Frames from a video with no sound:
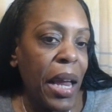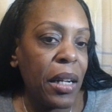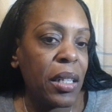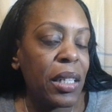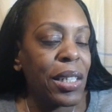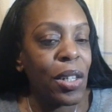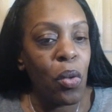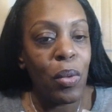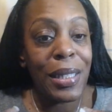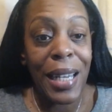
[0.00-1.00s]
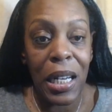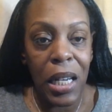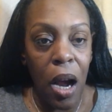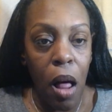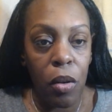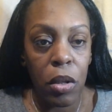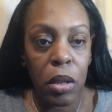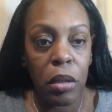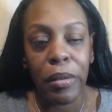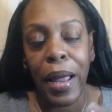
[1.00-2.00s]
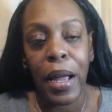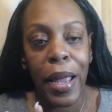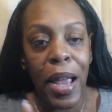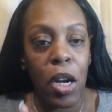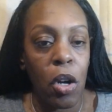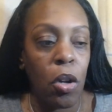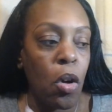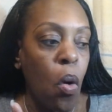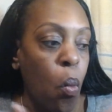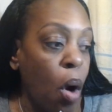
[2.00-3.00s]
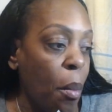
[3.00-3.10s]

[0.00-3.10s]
to ten dollars like at your local Walmart